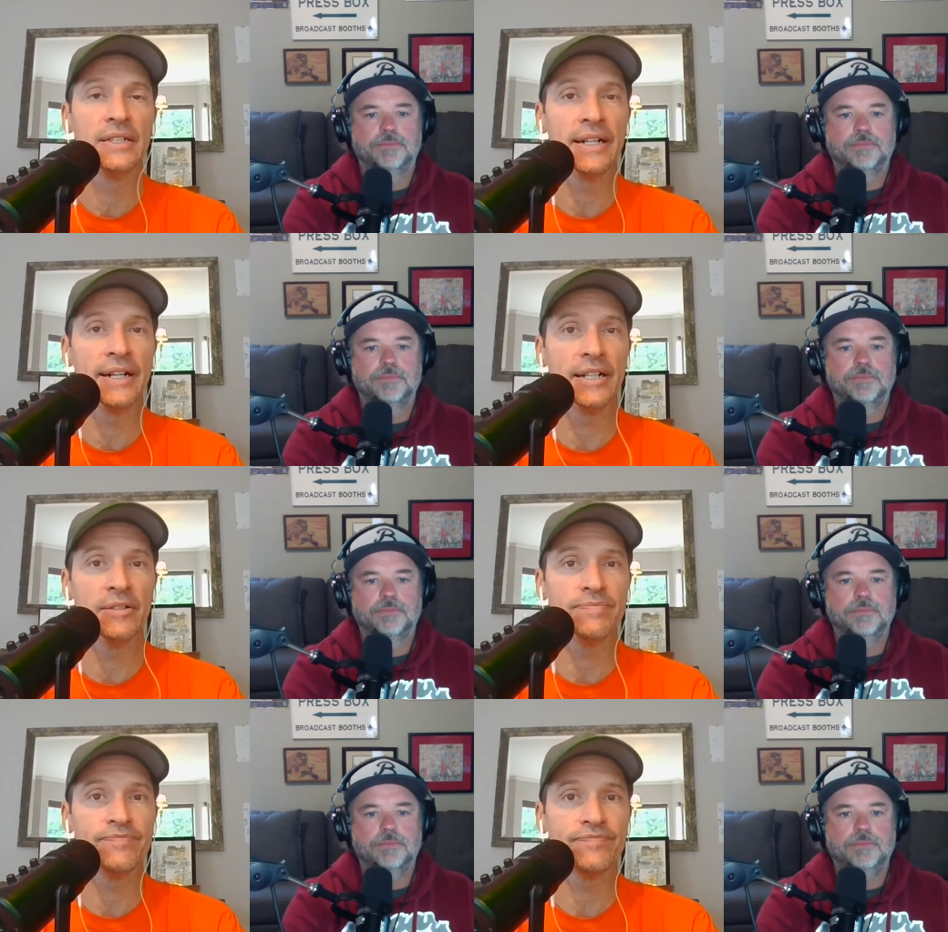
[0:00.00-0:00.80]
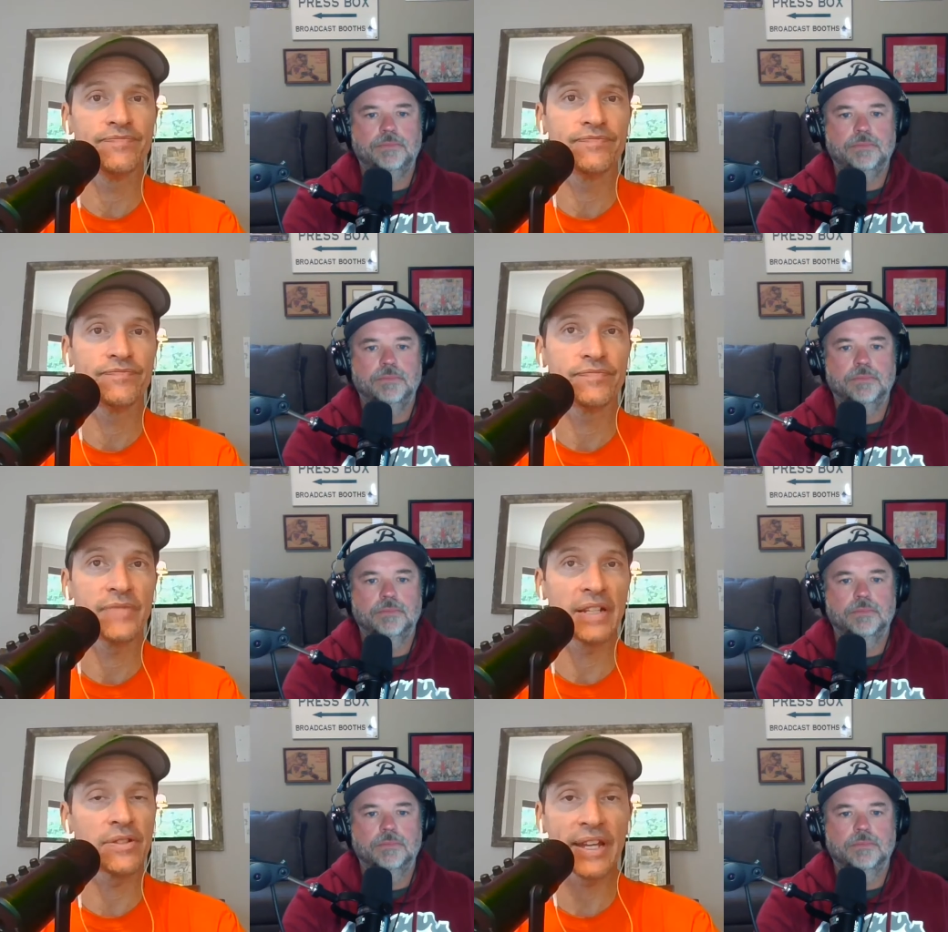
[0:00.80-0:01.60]
Speaker 1: Um,
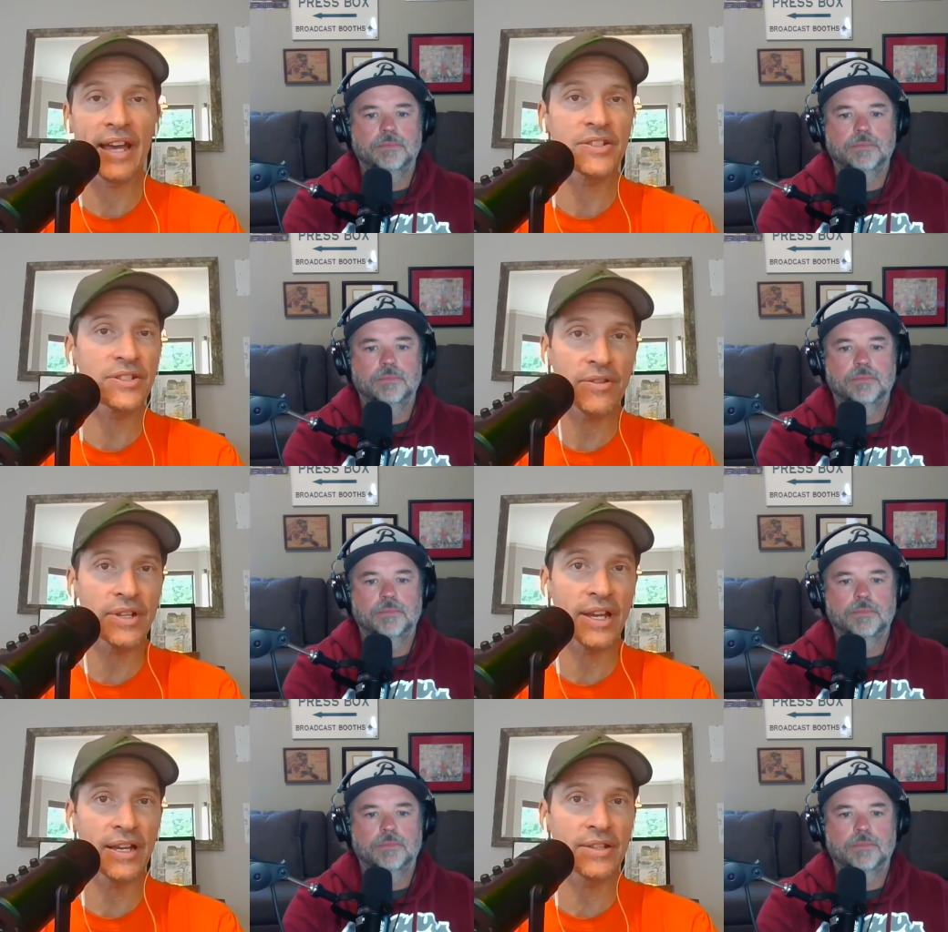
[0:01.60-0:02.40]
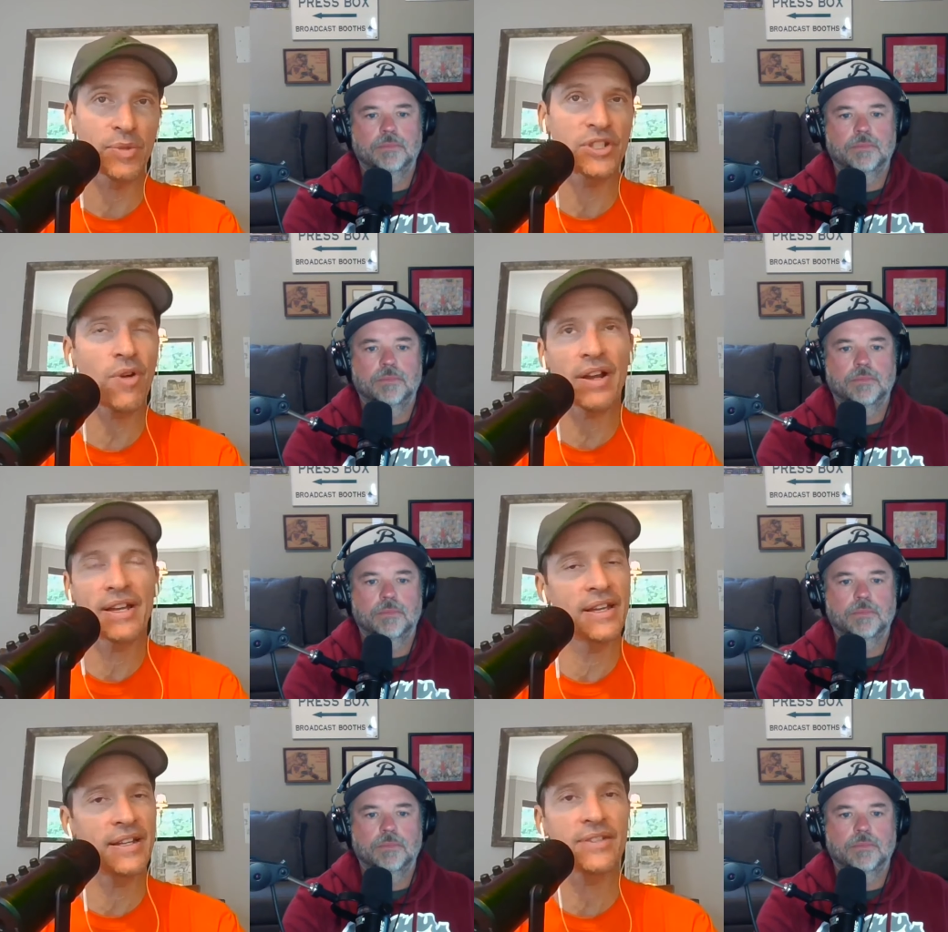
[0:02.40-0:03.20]
and he'll DH the other days, but you are
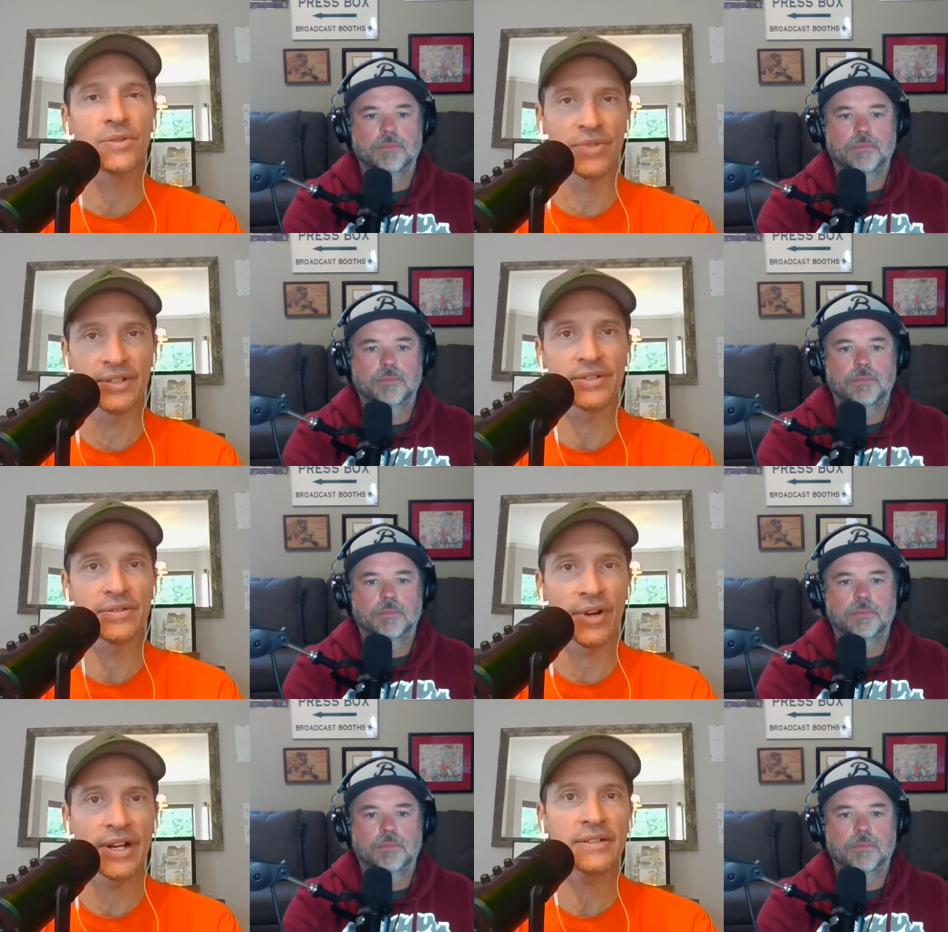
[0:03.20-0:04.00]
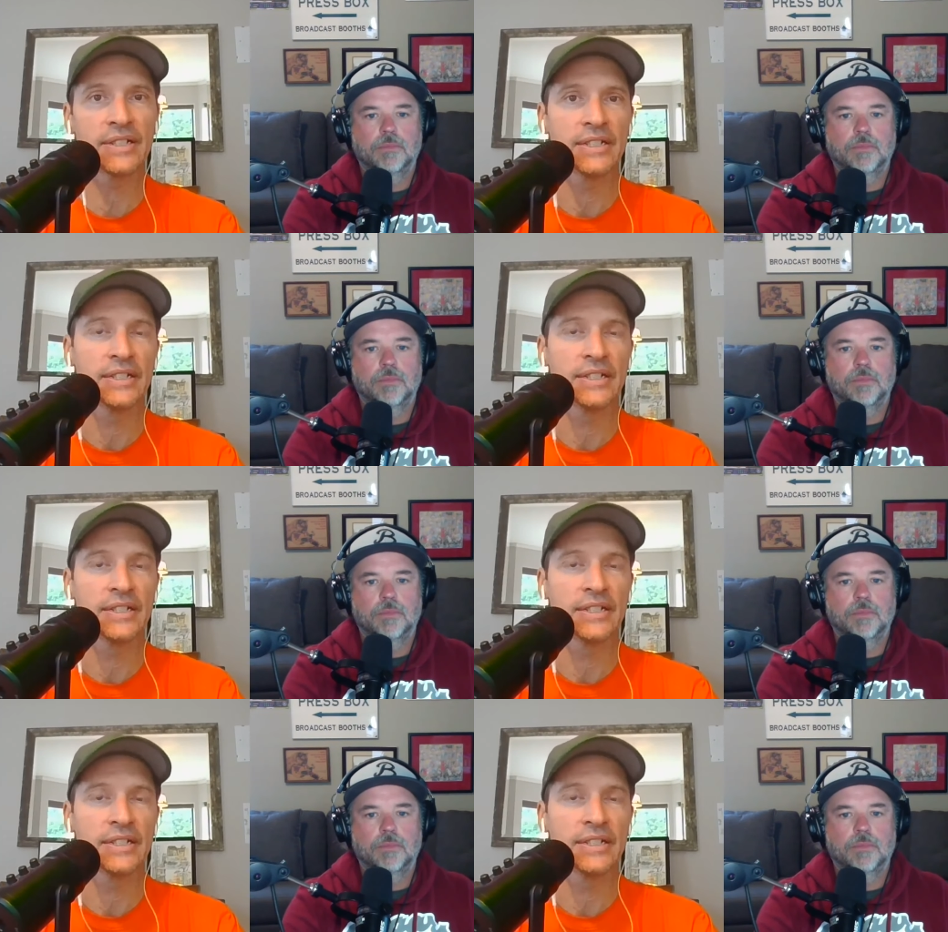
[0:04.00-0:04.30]
it, it is a risk, right?